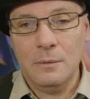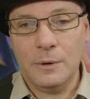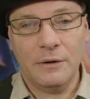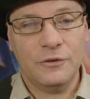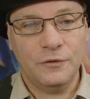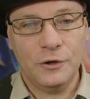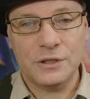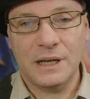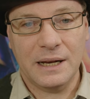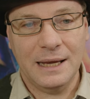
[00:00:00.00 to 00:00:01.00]
when I was
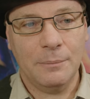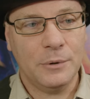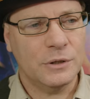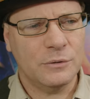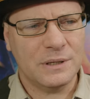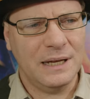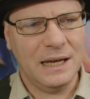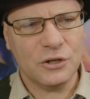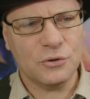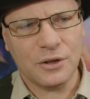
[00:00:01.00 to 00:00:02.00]
first starting out because it was an
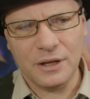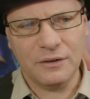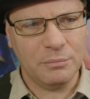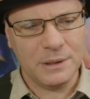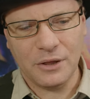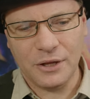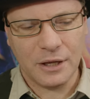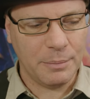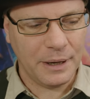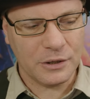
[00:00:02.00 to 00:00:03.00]
extra thing for me to
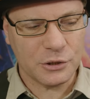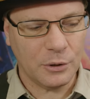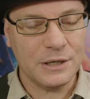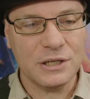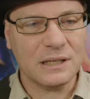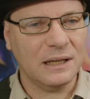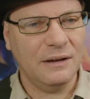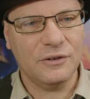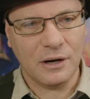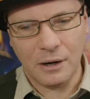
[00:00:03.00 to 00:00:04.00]
think about. So I just
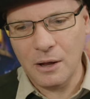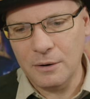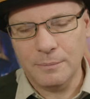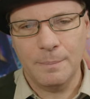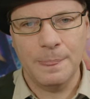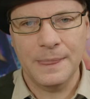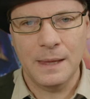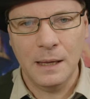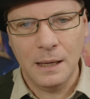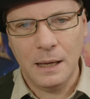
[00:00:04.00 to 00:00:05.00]
left it alone.
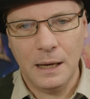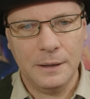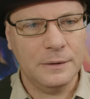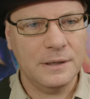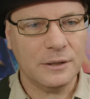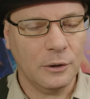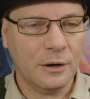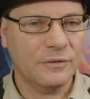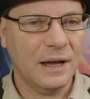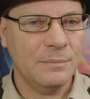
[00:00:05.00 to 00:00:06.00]
And there's a
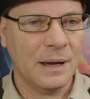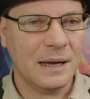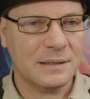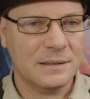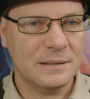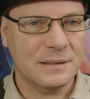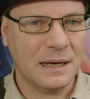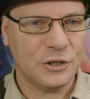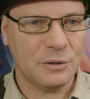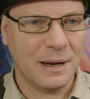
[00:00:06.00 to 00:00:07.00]
lot of game masters,
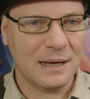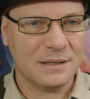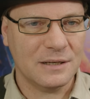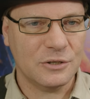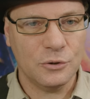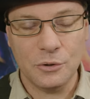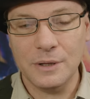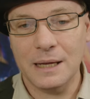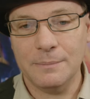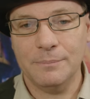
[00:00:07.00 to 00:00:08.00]
dungeon masters who
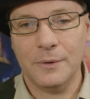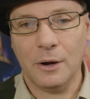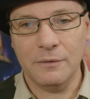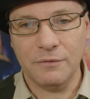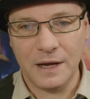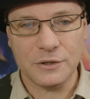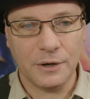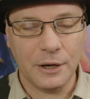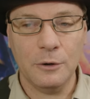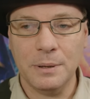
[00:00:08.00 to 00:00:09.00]
do that. In fact,
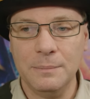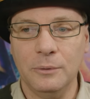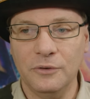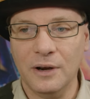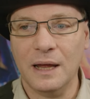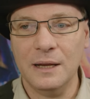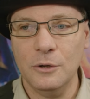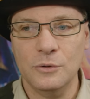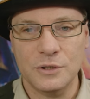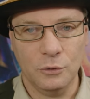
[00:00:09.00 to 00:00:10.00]
I know people today
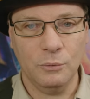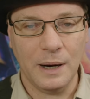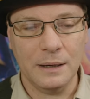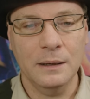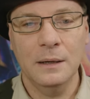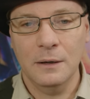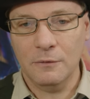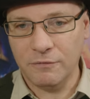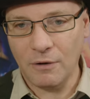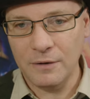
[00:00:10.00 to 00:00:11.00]
who still run
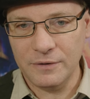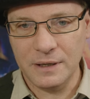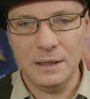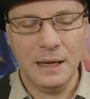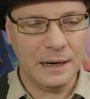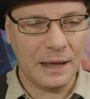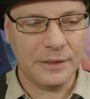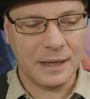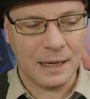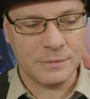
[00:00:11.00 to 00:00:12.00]
5e and
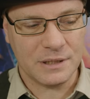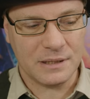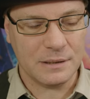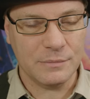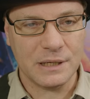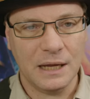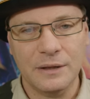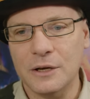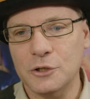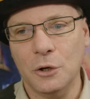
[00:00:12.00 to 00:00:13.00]
other game systems
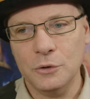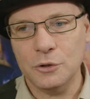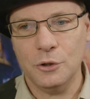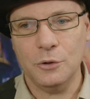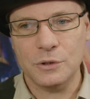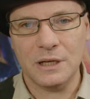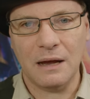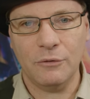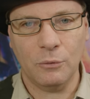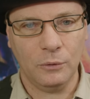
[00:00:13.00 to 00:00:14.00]
and they don't use
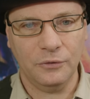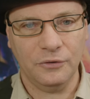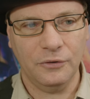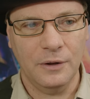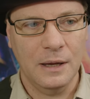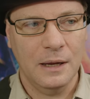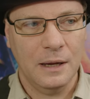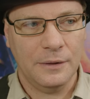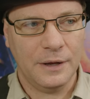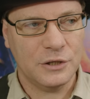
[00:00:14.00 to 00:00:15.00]
cover rules.
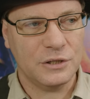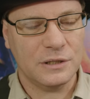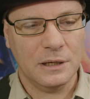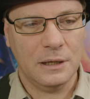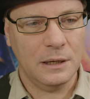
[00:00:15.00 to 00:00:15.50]
They just